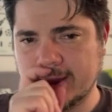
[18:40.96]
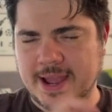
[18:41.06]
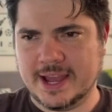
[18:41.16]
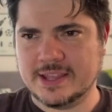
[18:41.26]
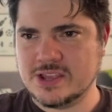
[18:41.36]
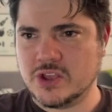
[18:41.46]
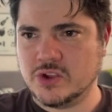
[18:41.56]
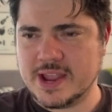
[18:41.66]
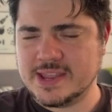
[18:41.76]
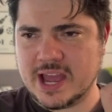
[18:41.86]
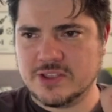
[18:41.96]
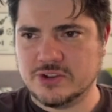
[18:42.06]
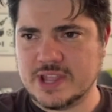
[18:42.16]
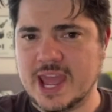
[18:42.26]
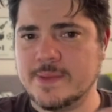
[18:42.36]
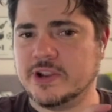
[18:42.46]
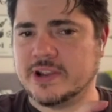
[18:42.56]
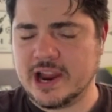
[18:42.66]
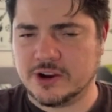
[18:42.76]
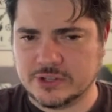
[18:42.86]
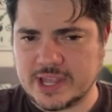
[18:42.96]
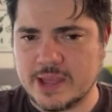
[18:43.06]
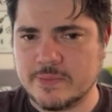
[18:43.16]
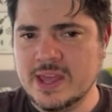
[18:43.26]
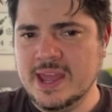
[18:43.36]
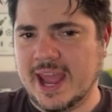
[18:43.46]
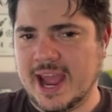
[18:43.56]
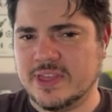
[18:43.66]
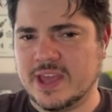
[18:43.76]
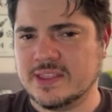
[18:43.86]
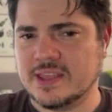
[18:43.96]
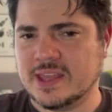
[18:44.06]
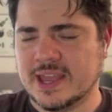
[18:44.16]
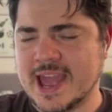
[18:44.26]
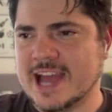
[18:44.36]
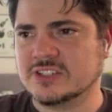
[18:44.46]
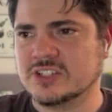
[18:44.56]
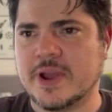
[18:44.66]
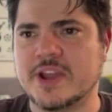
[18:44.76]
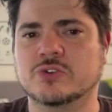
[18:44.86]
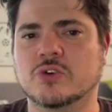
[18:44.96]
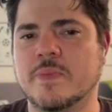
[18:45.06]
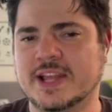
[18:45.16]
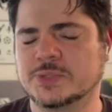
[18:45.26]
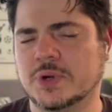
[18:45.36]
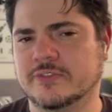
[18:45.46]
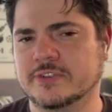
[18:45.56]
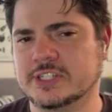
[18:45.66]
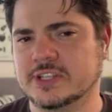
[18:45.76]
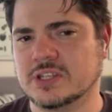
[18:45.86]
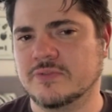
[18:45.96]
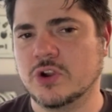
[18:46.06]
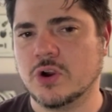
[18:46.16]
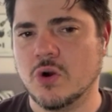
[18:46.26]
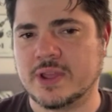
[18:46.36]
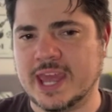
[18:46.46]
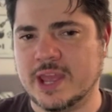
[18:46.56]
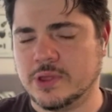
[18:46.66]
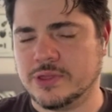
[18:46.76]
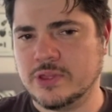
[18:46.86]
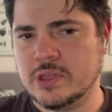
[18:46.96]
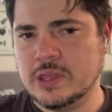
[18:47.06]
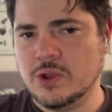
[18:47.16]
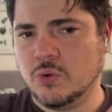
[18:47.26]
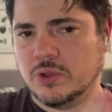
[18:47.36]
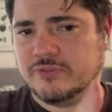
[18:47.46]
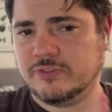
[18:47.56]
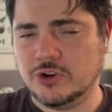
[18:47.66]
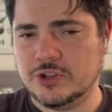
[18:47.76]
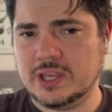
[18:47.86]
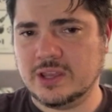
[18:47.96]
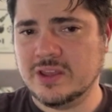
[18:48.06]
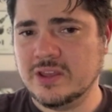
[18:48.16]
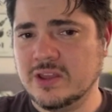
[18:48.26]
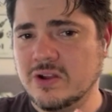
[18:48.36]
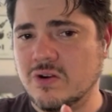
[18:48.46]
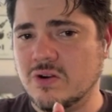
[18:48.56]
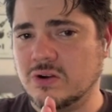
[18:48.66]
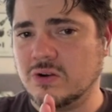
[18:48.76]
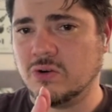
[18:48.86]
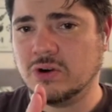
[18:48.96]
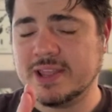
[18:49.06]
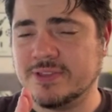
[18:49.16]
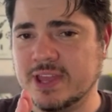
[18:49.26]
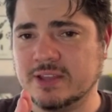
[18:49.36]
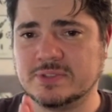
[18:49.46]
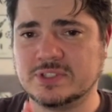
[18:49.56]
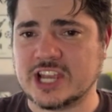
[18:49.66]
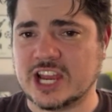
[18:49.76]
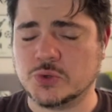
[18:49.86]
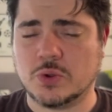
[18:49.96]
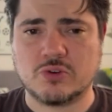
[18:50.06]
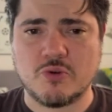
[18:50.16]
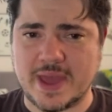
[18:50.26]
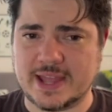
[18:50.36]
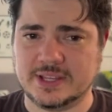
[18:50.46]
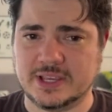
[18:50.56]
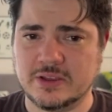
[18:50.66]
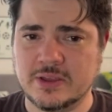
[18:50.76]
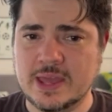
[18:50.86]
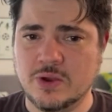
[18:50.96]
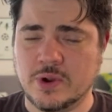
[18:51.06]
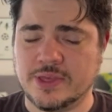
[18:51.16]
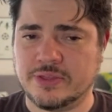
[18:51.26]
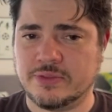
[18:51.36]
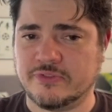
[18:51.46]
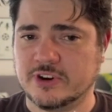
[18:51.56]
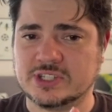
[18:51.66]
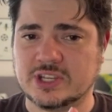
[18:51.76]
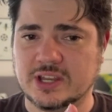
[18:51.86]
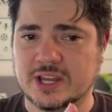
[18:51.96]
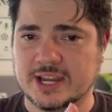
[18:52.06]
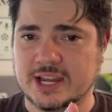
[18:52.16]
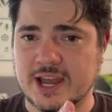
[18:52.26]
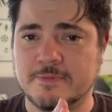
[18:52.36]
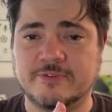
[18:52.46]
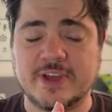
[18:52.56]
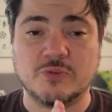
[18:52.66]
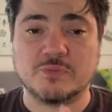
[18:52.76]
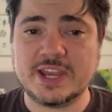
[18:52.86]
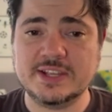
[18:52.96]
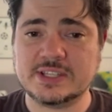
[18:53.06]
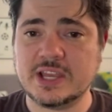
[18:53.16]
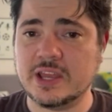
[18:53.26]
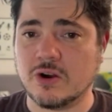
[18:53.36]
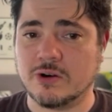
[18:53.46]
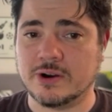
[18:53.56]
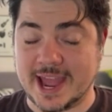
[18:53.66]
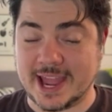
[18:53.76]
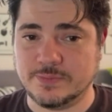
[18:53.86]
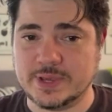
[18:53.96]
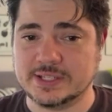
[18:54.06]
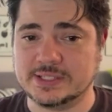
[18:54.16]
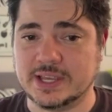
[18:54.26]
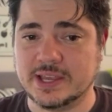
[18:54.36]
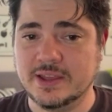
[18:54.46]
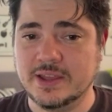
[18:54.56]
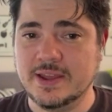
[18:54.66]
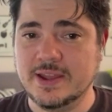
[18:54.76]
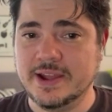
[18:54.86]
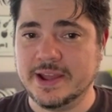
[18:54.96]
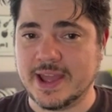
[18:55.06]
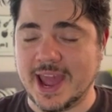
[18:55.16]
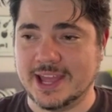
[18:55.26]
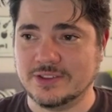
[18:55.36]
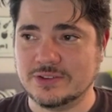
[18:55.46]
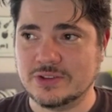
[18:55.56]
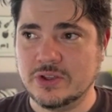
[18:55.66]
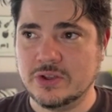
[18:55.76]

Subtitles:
You write down your name, your character name, and then it asks about your romance preferences. If you're okay with flirting or anything sexual romantic with first a fellow PC or an NPC. And